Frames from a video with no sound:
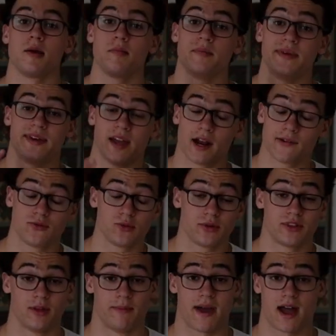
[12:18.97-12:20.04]
Be careful with
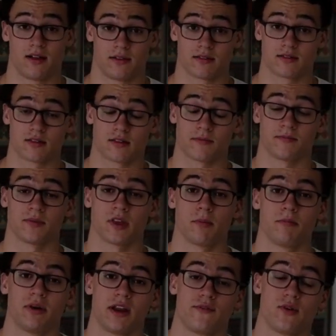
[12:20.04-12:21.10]
the balance,
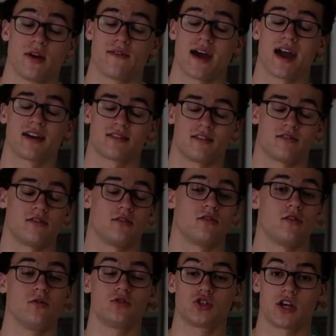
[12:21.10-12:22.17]
but if you have access to
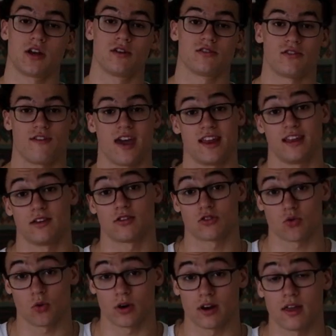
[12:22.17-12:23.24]
two chairs of any
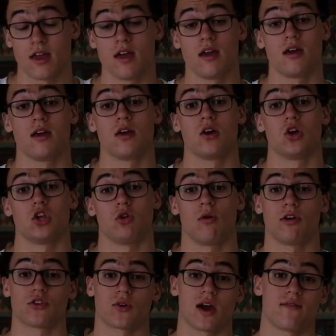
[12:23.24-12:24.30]
sort, you
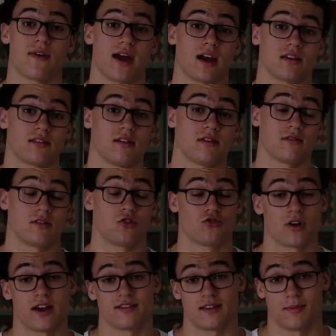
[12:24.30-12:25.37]
also have access to
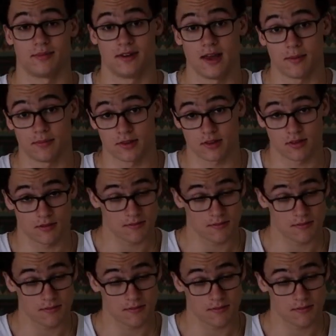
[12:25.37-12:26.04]
tricep dips.